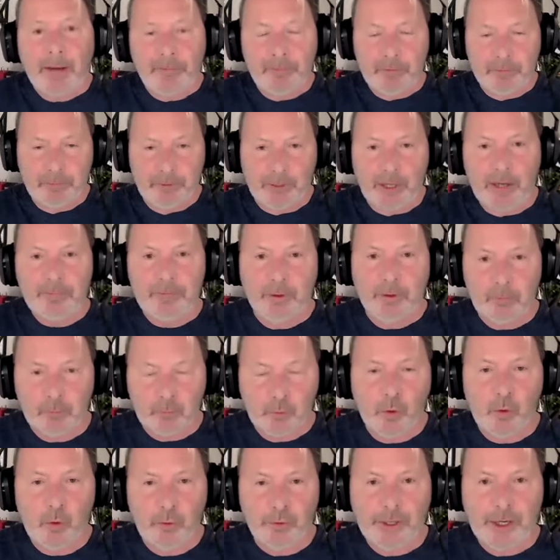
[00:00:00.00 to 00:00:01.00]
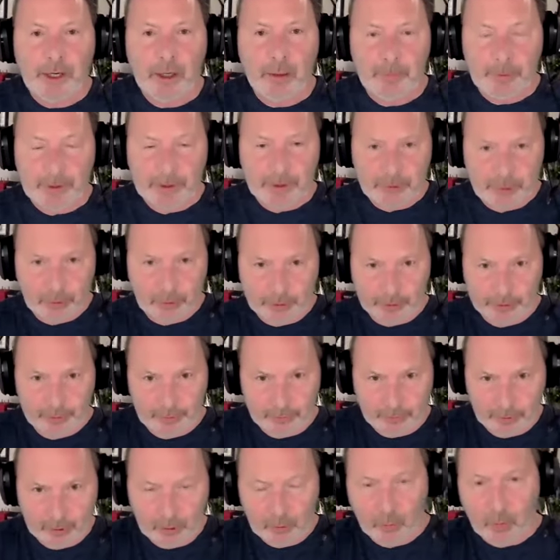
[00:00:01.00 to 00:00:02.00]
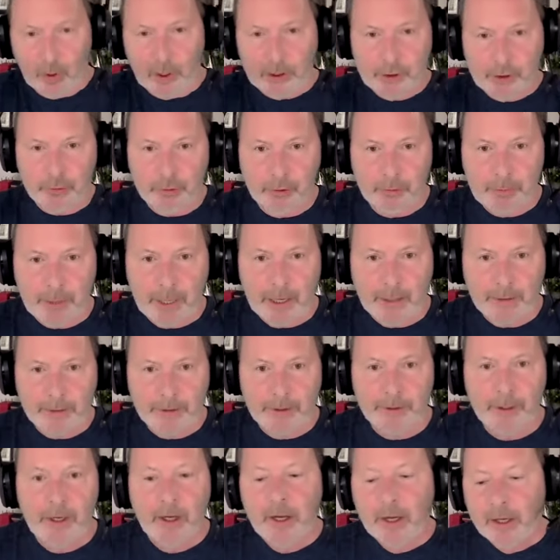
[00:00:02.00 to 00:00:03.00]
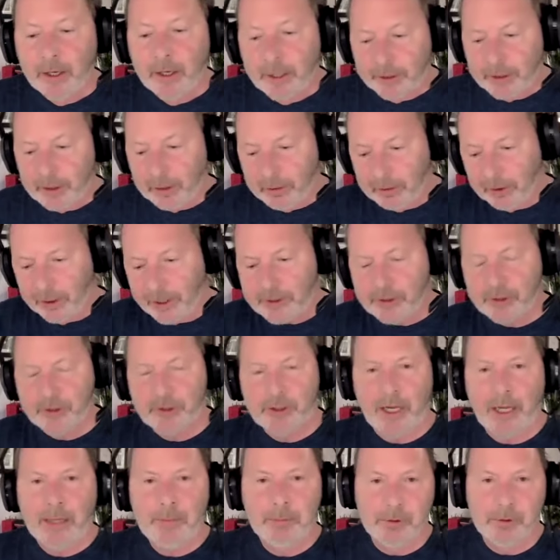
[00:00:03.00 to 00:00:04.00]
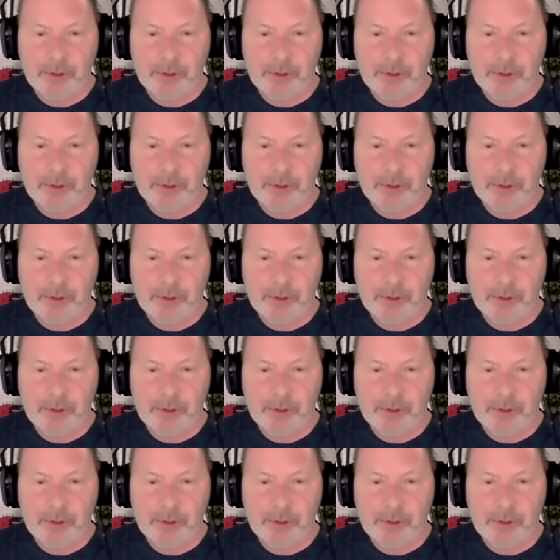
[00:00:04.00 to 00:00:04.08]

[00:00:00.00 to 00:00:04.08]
have a definite role there because you can, watch your impact. And the less stable